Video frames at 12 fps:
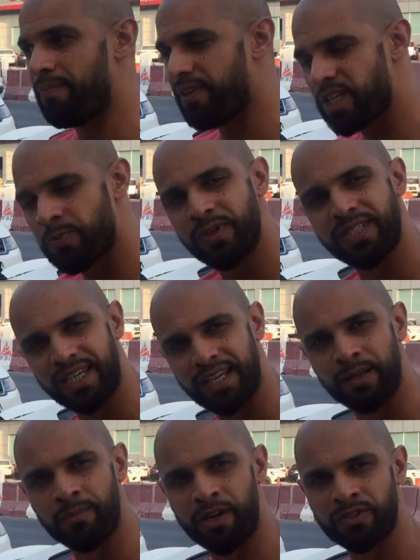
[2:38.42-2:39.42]
This
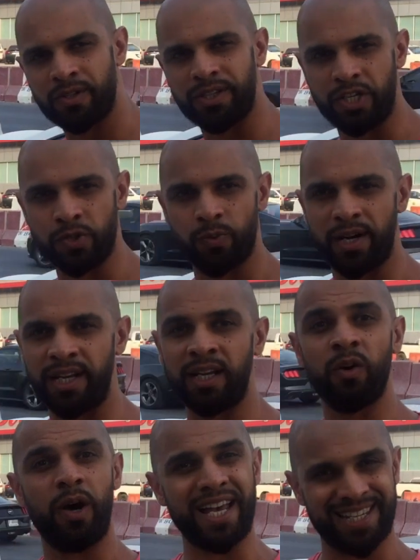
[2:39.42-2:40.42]
particular model is
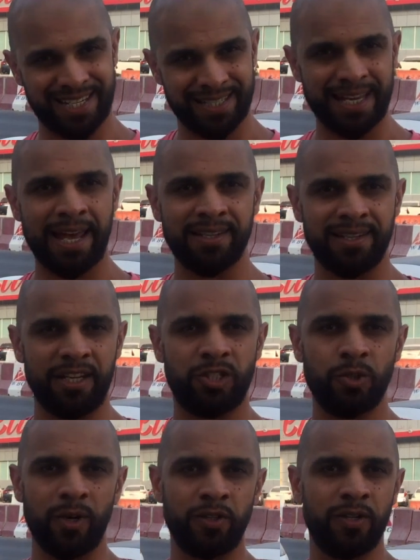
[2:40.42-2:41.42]
running as standard at
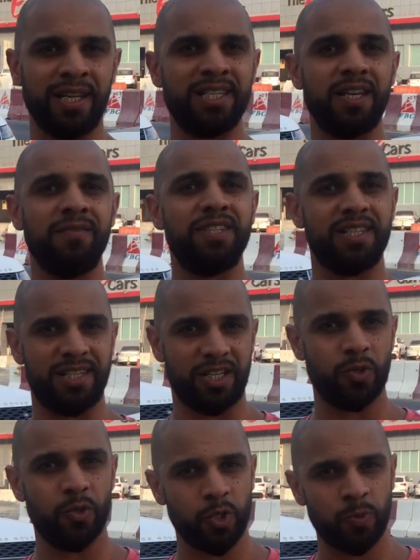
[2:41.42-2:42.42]

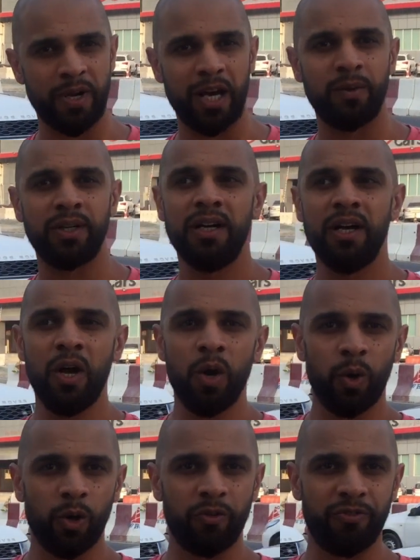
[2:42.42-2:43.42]
276 horsepower,
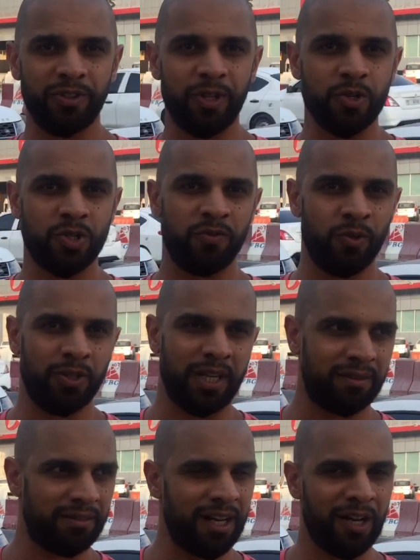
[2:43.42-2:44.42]
or for those of you that
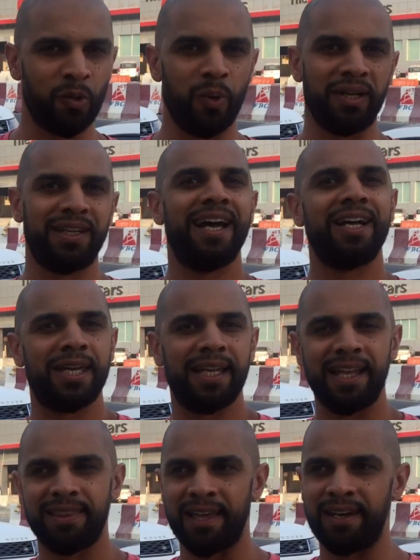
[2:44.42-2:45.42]
can't quite
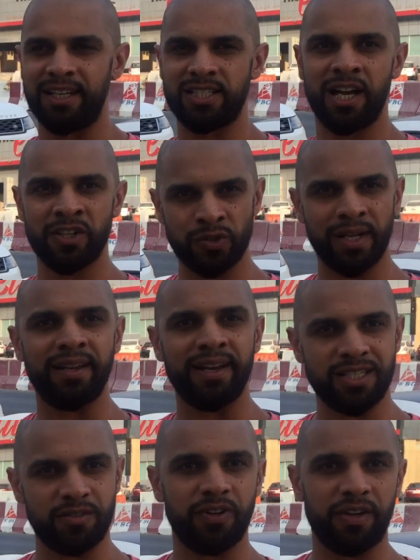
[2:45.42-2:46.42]
calculate that, it's
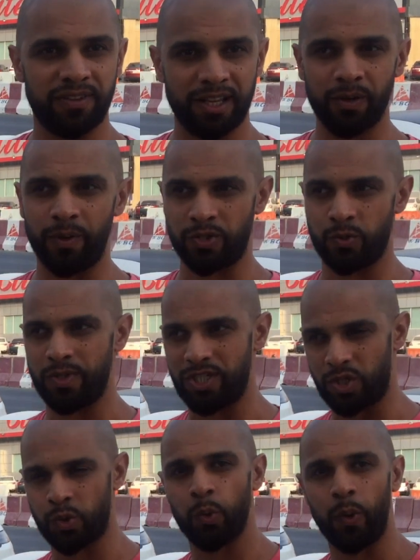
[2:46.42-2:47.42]
195 kilowatts, which
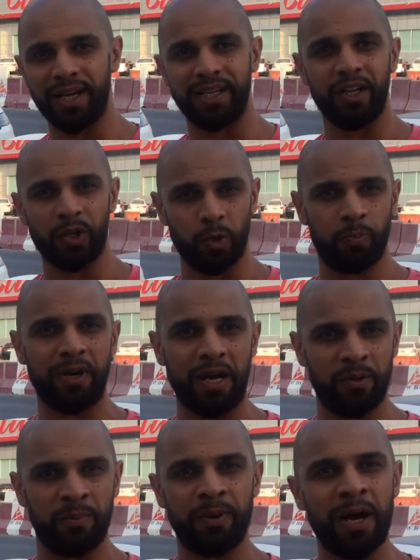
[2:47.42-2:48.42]
is quite a good
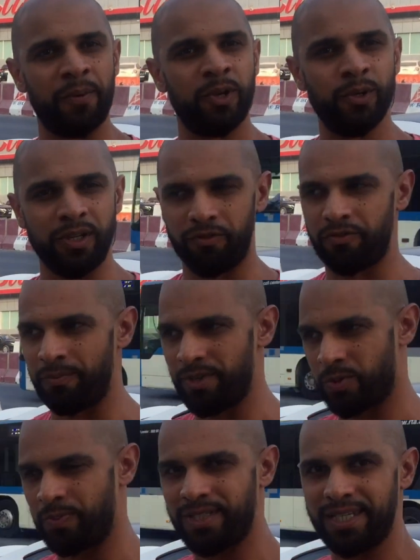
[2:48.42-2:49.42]
power unit from
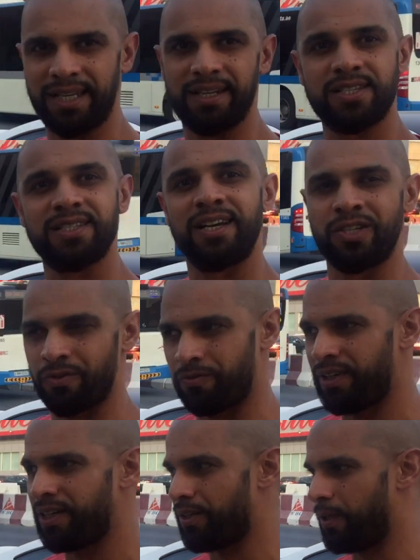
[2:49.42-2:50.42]
this particular size of
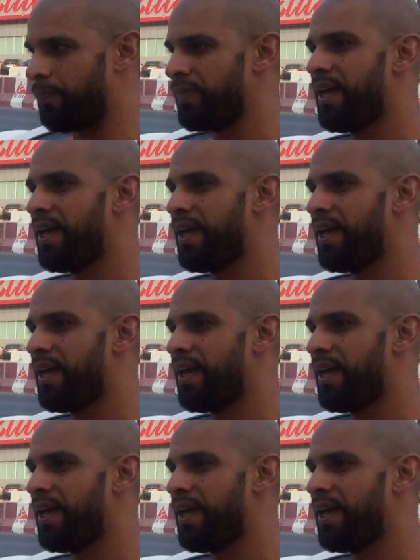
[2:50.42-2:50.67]
vehicle.